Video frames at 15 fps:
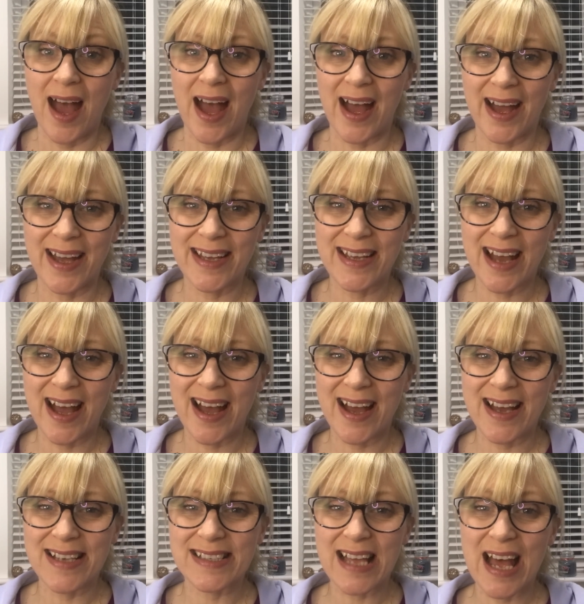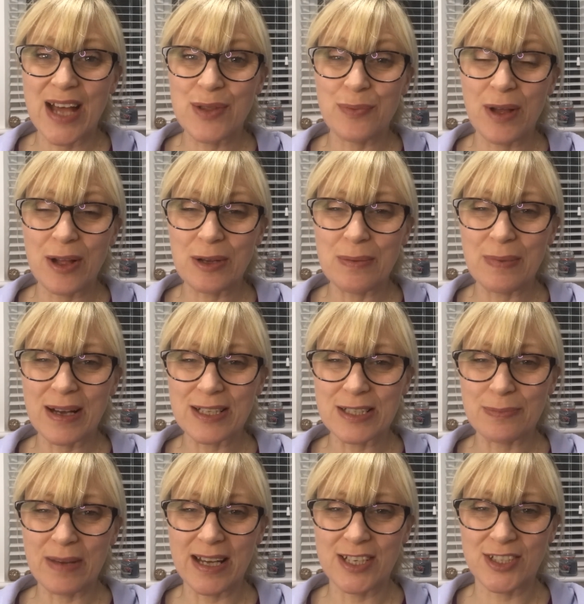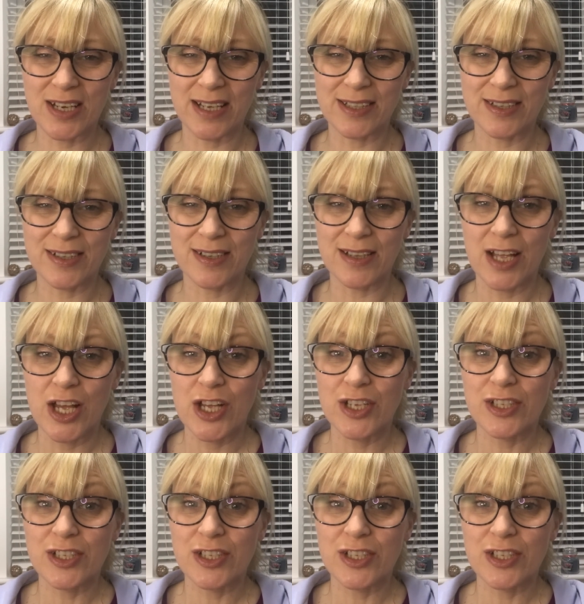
Hi guys, and welcome back to my channel.